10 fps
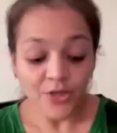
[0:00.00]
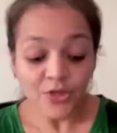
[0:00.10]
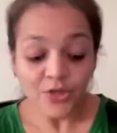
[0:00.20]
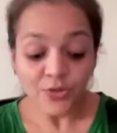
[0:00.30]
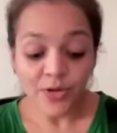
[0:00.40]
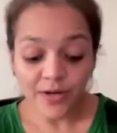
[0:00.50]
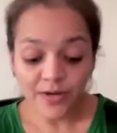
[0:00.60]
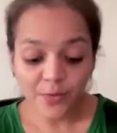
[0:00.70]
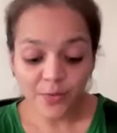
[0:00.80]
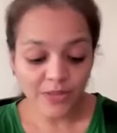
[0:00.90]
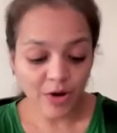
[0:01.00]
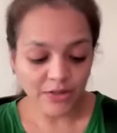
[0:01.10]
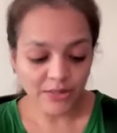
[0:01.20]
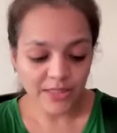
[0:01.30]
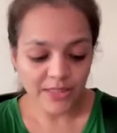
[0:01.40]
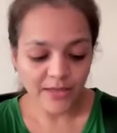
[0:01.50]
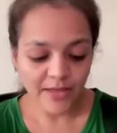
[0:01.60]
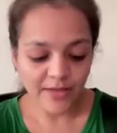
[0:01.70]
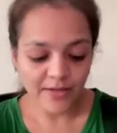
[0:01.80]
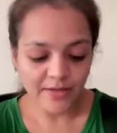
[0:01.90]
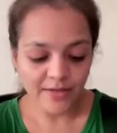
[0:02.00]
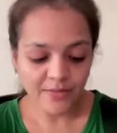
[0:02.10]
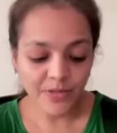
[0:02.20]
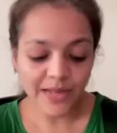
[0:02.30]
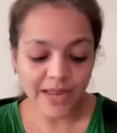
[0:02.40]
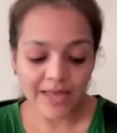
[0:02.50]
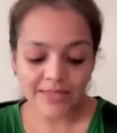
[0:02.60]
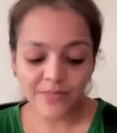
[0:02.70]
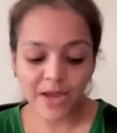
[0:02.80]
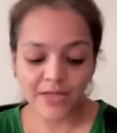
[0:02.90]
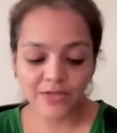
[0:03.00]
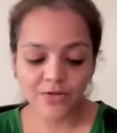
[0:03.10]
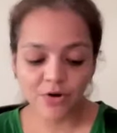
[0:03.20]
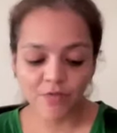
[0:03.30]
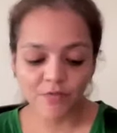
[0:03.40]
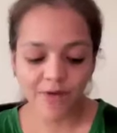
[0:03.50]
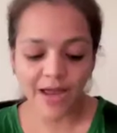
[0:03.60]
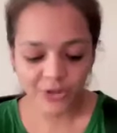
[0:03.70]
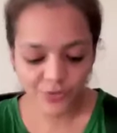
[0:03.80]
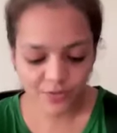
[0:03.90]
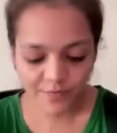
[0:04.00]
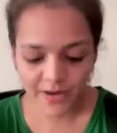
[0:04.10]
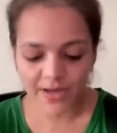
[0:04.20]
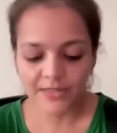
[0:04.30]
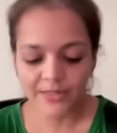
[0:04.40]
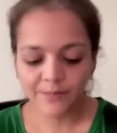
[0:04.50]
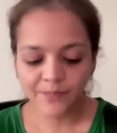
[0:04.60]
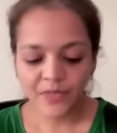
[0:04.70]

so here, what the author is saying is, but as a matter of actual fact,